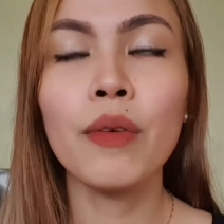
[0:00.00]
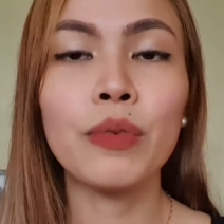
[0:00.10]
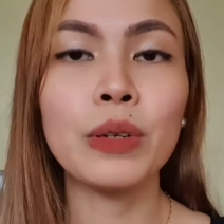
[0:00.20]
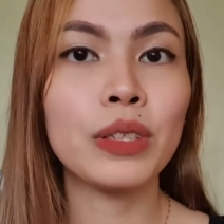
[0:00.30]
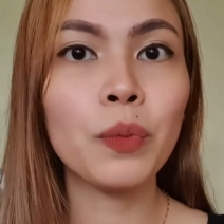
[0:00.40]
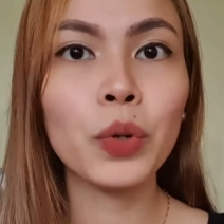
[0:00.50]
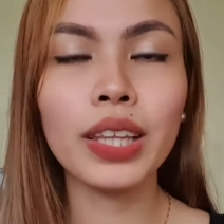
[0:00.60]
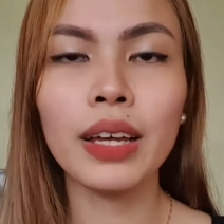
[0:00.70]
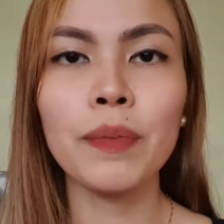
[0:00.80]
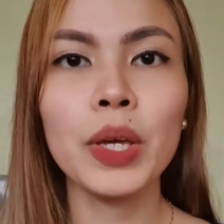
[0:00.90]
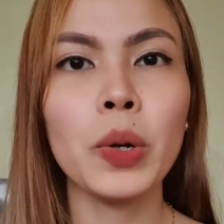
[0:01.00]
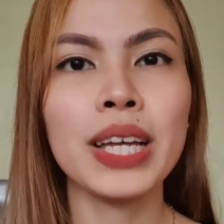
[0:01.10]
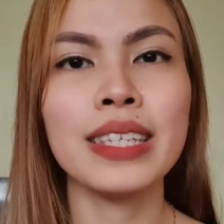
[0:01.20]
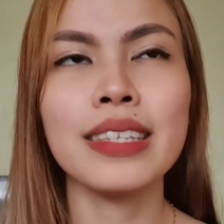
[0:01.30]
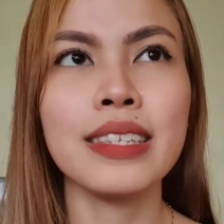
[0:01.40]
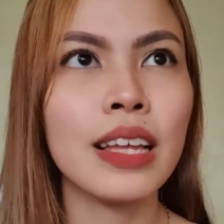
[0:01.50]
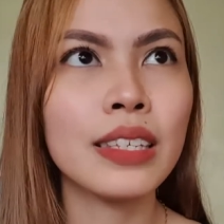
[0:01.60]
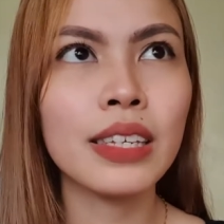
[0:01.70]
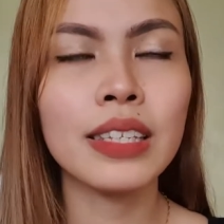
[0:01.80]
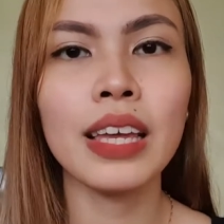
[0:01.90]
for someone like me who has a
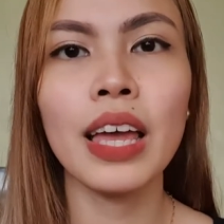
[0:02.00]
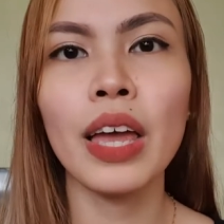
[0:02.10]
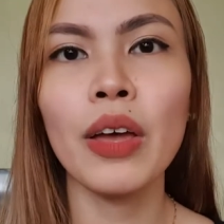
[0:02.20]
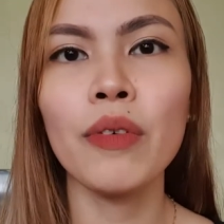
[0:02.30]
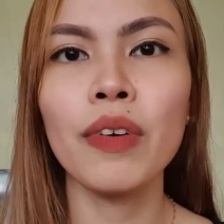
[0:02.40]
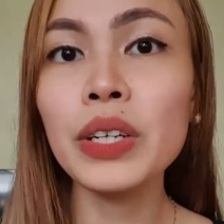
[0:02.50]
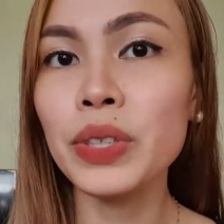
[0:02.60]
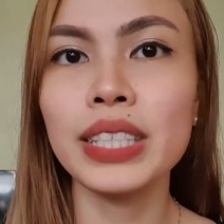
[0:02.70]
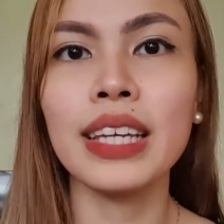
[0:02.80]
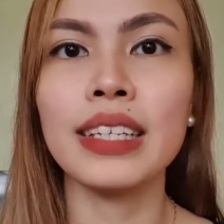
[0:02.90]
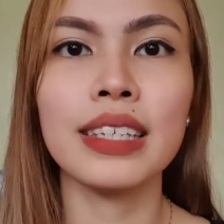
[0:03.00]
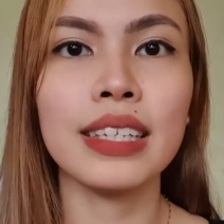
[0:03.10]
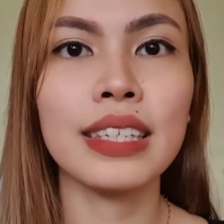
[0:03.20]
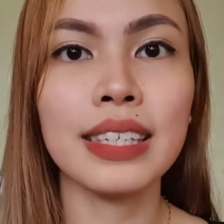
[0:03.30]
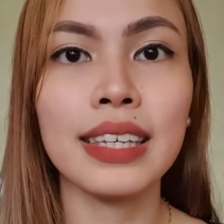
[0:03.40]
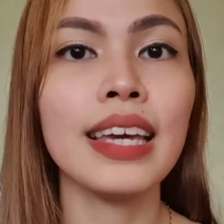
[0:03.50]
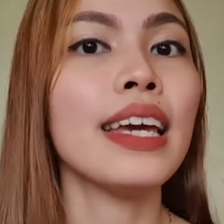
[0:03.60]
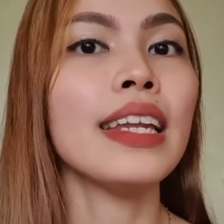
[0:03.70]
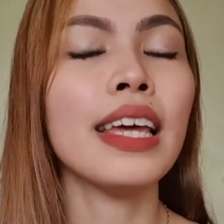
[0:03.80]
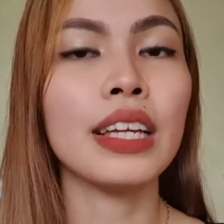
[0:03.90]
sensitive, irritated
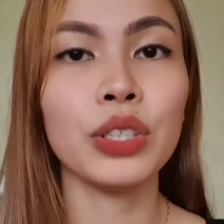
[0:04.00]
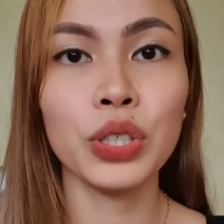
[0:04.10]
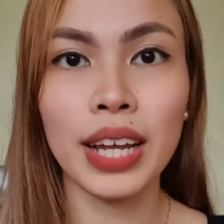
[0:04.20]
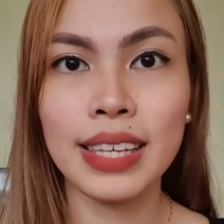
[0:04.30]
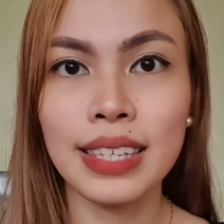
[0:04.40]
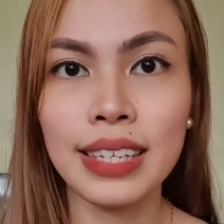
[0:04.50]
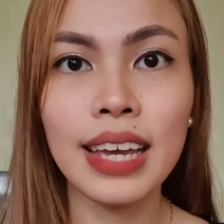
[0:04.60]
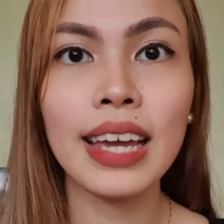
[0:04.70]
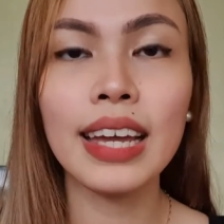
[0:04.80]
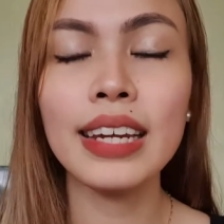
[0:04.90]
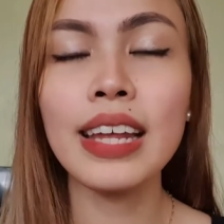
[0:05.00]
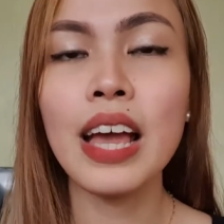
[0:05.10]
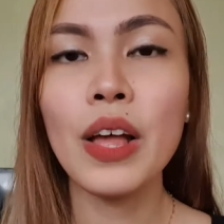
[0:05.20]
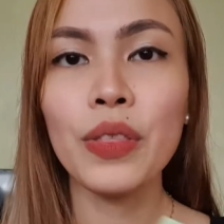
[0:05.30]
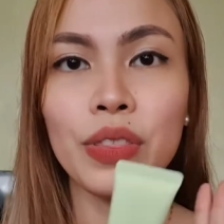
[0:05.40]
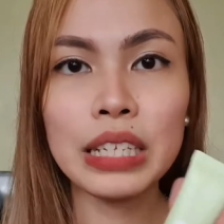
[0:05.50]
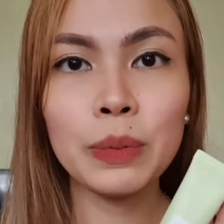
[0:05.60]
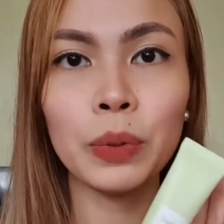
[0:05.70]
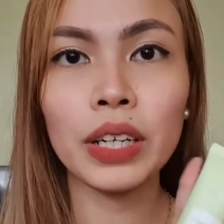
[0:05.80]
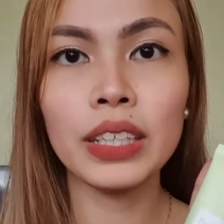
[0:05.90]
skin and dry skin,
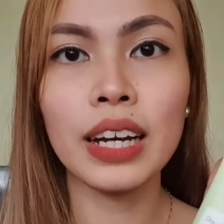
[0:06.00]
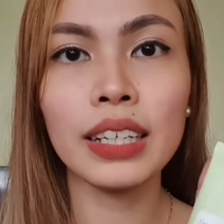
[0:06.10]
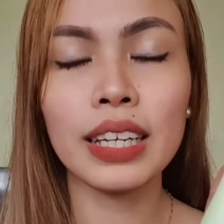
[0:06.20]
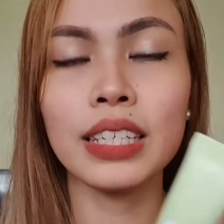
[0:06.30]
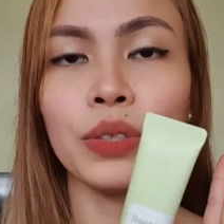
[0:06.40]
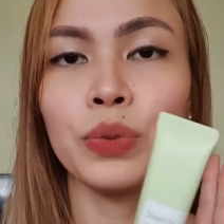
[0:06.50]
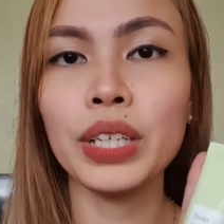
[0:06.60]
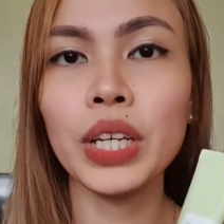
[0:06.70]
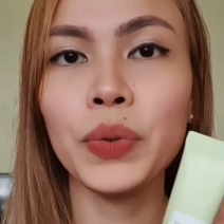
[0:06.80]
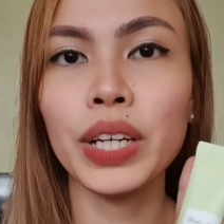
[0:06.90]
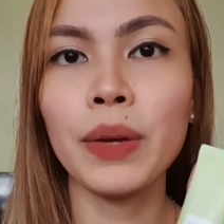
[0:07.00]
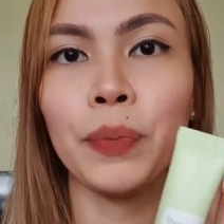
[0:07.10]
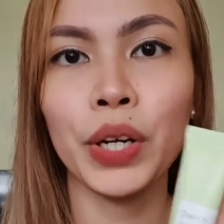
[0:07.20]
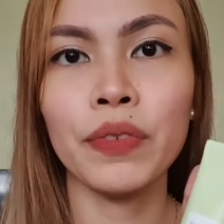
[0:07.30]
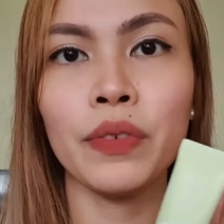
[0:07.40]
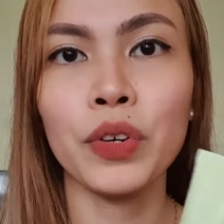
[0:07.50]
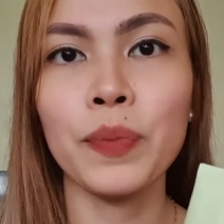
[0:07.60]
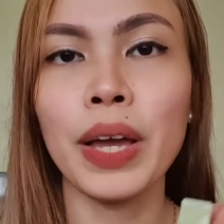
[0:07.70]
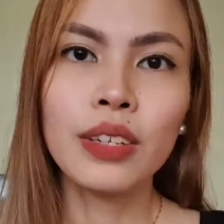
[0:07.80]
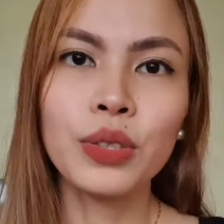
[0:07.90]
this product is really, really perfect
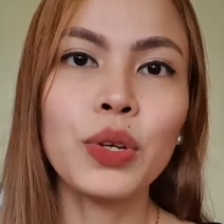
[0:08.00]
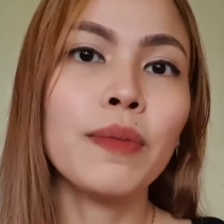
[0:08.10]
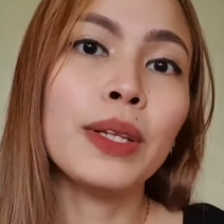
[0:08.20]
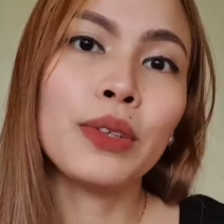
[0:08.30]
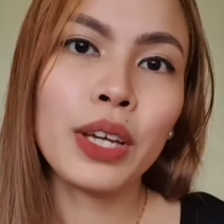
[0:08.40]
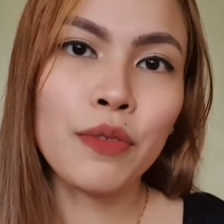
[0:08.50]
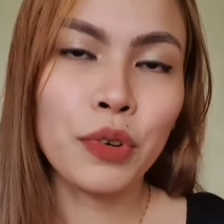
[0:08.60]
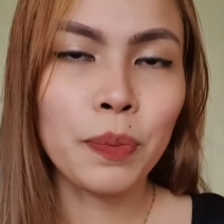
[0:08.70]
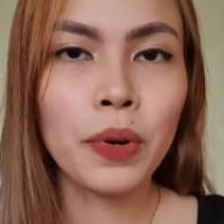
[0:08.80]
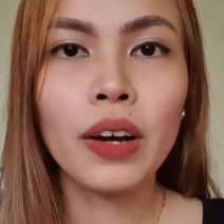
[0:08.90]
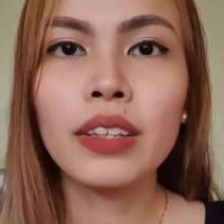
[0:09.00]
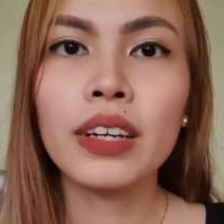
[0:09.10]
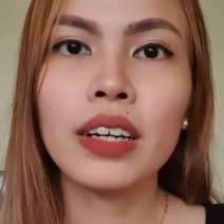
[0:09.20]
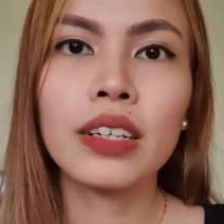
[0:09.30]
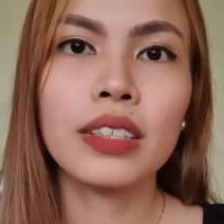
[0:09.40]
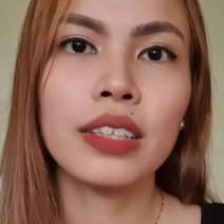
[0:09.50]
for me. So I've been looking for products